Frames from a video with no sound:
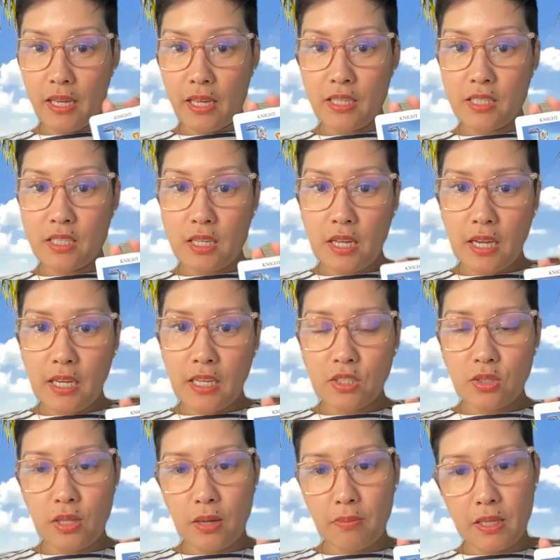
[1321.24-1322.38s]
he's a knight, so
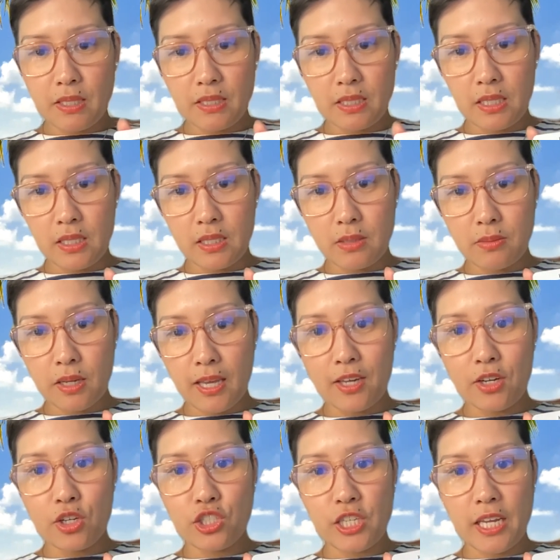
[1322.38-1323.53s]
that means he's
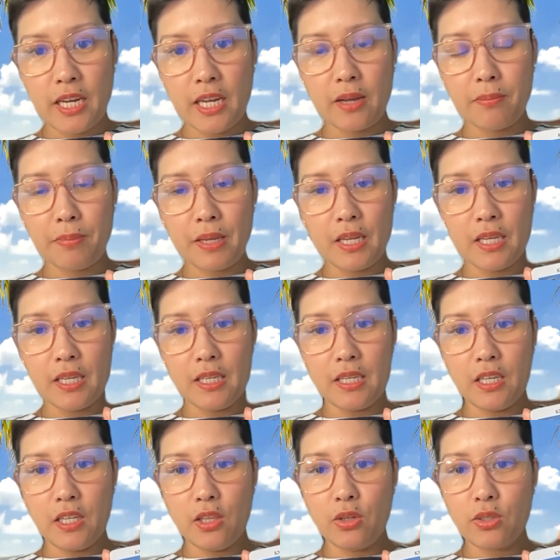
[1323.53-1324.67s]
energetic, but
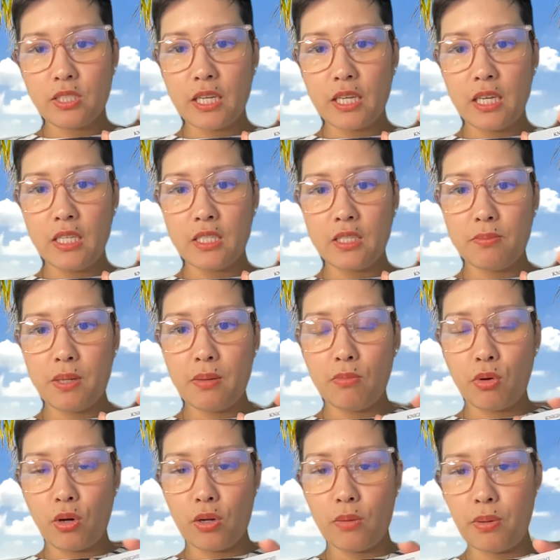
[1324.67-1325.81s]
it looks like he's a bit
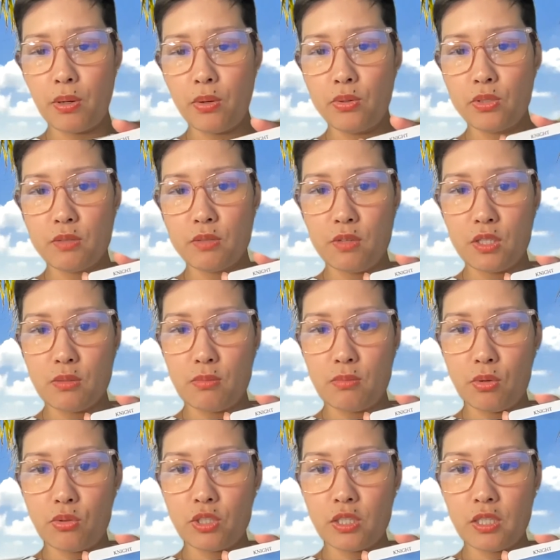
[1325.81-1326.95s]
more composed of his
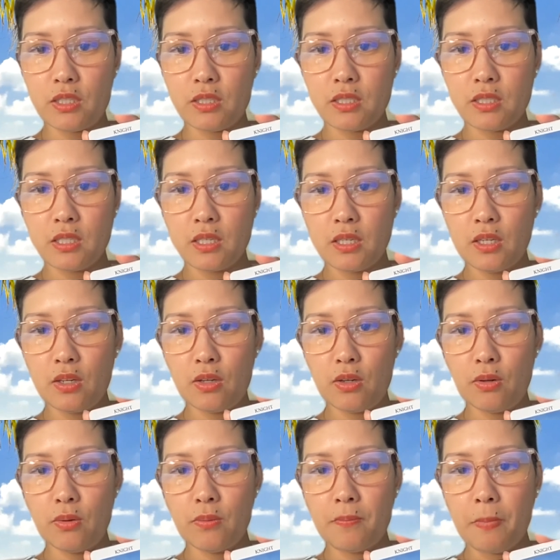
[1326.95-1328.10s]
emotions,
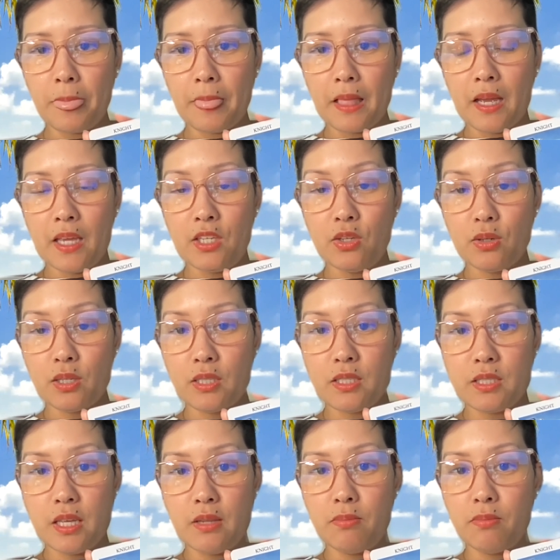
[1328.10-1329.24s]
and
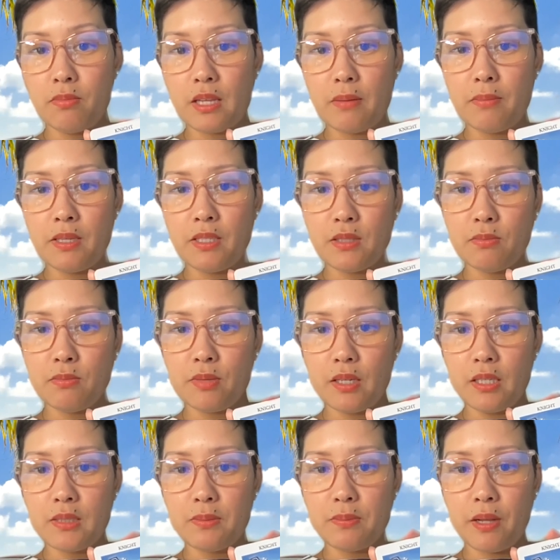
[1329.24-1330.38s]
that means
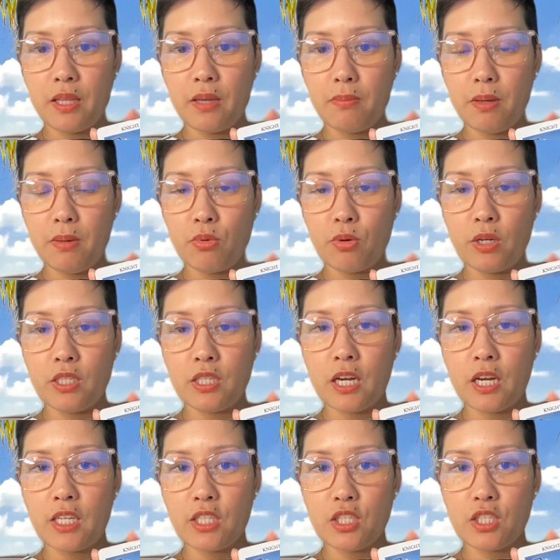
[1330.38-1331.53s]
he's probably a bit more in
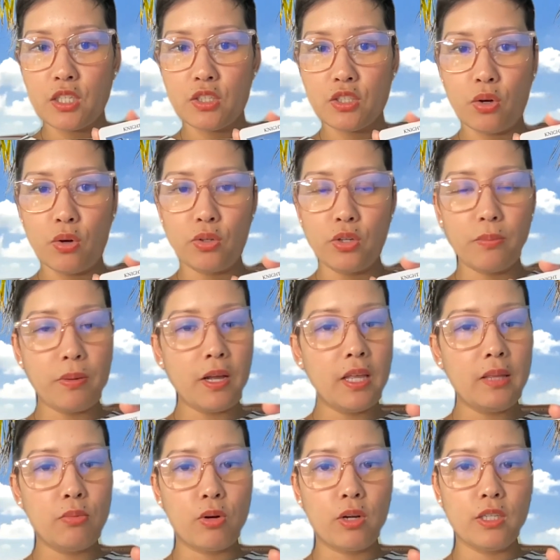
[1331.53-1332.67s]
touch. So you're
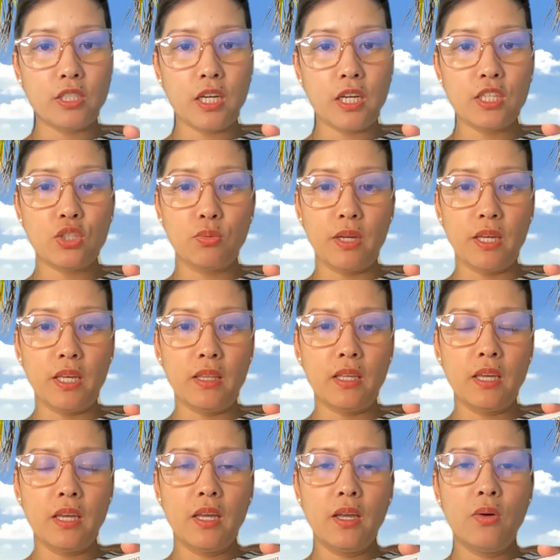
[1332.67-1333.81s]
probably more in touch with
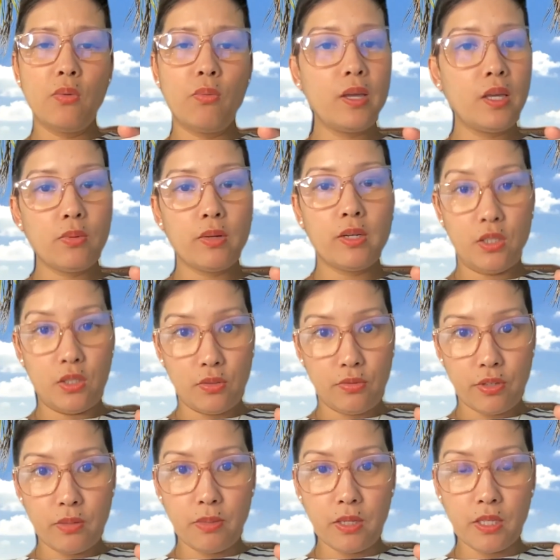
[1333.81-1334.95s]
what you want to do for
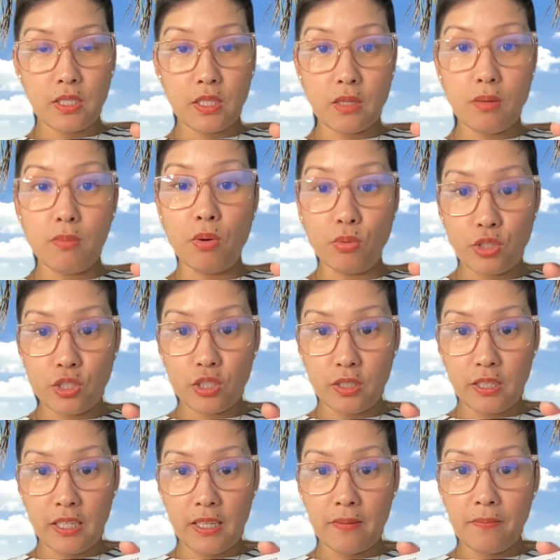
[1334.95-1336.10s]
your business
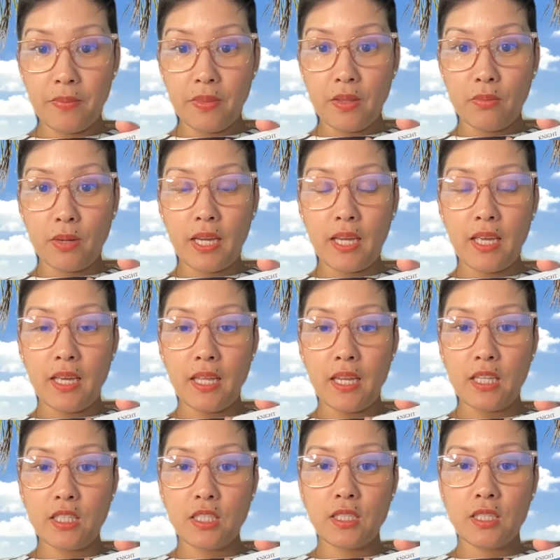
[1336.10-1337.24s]
emotionally, right? And
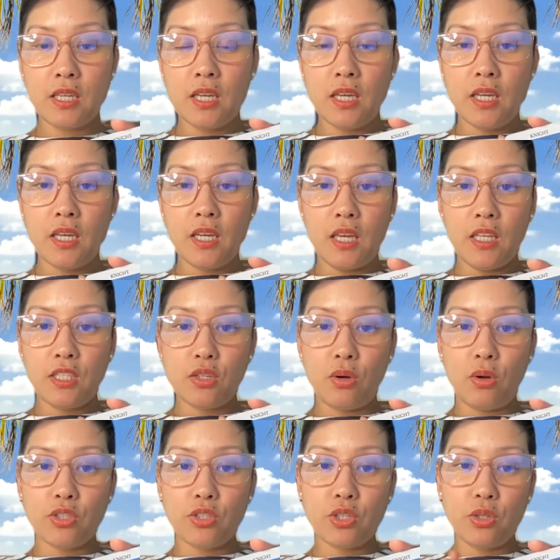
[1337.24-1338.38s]
it's
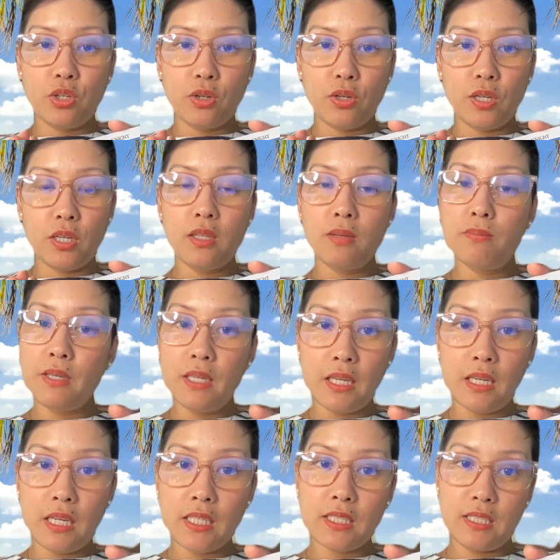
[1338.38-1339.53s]
also, you're in the
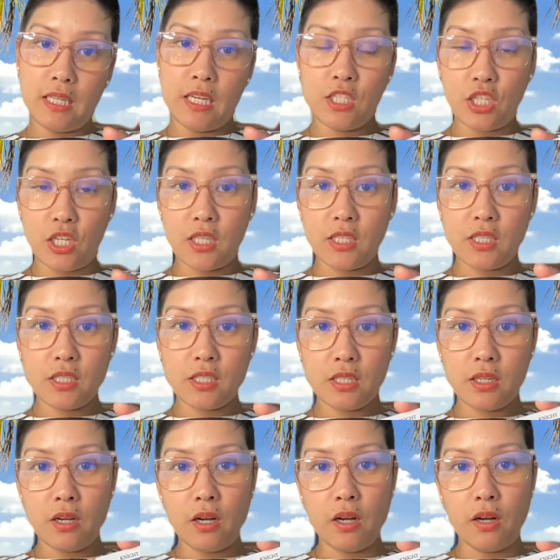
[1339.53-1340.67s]
beginning stages
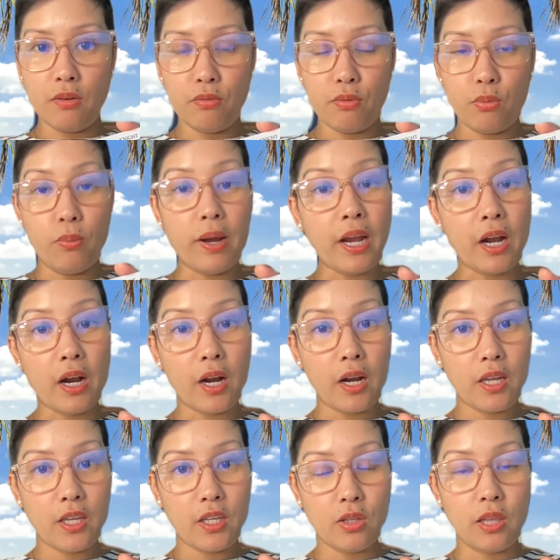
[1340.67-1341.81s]
of where
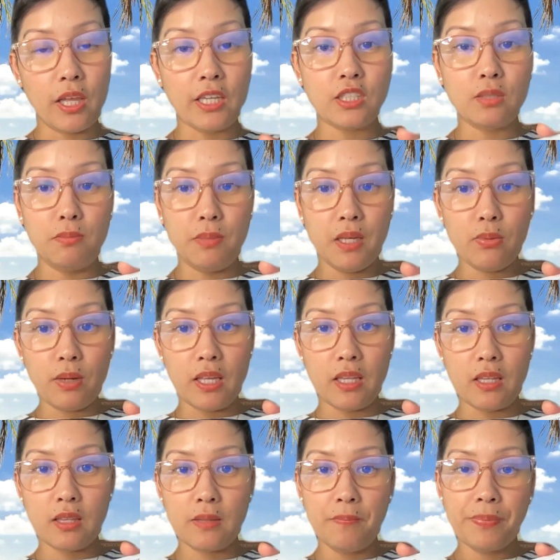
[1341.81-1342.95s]
you'd like to be
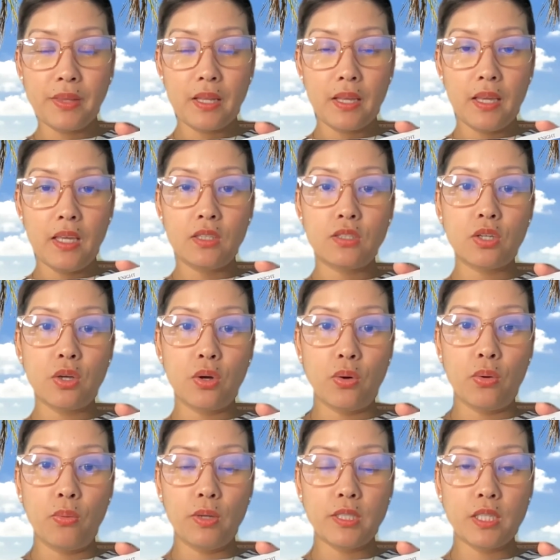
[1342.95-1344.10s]
with. And
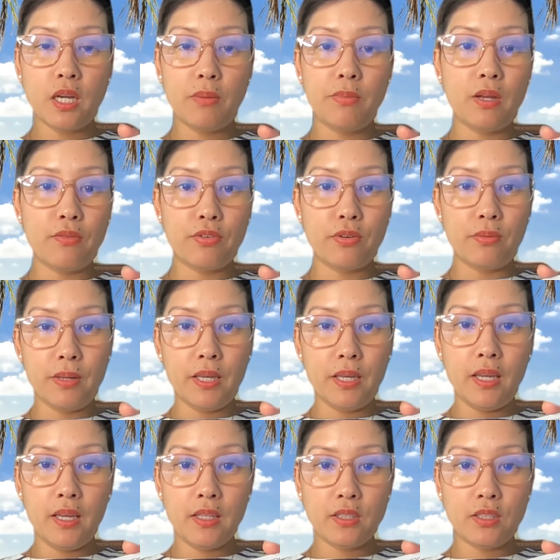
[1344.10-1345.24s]
so what's coming up for
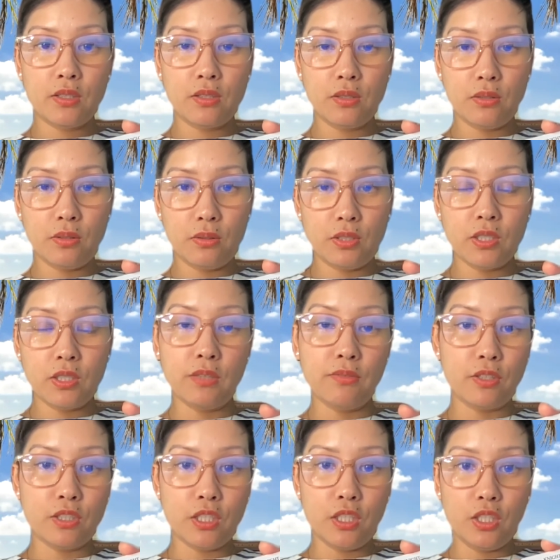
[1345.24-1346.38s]
me to deliver
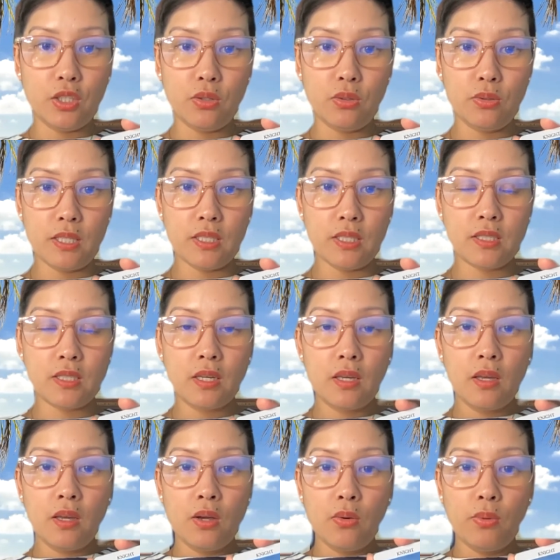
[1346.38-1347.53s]
to you is,
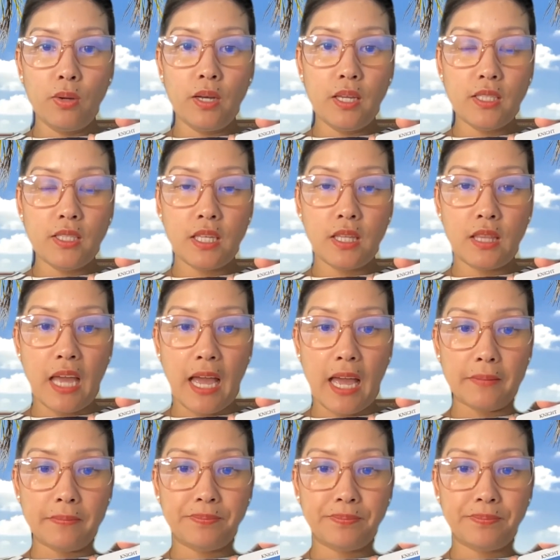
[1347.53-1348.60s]
what is it that